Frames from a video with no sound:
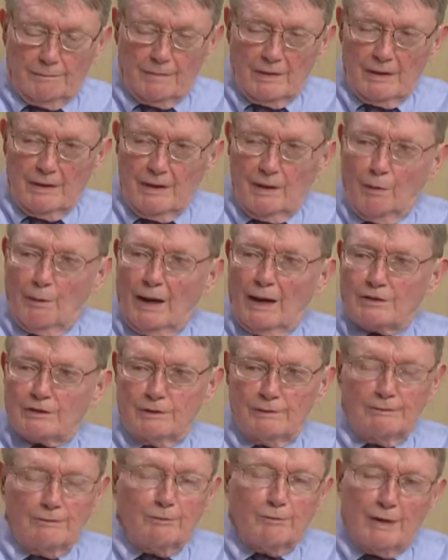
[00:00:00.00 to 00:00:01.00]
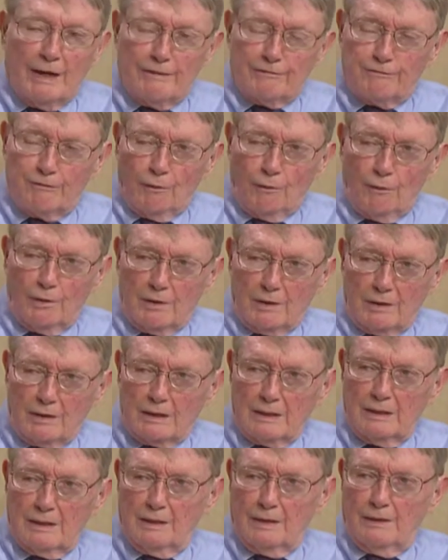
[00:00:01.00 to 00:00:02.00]
uh, actually. Well, actually, we have four.
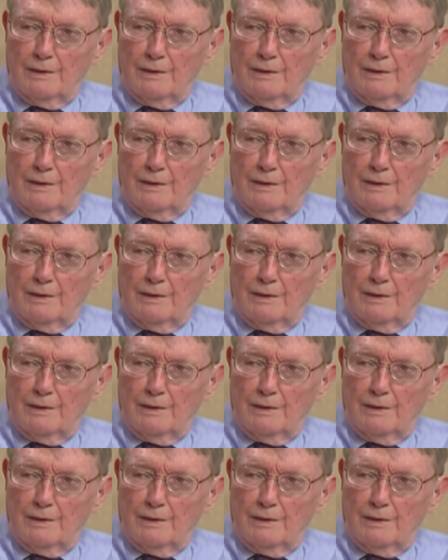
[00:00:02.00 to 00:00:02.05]
Okay,